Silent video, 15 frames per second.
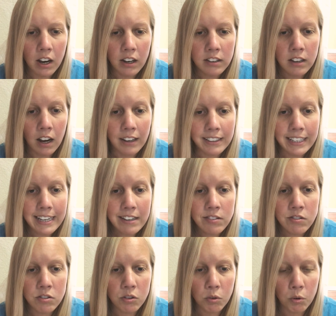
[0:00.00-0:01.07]

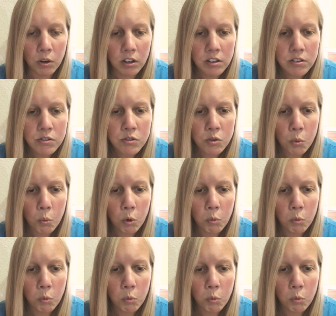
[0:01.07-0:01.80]
conquistadors were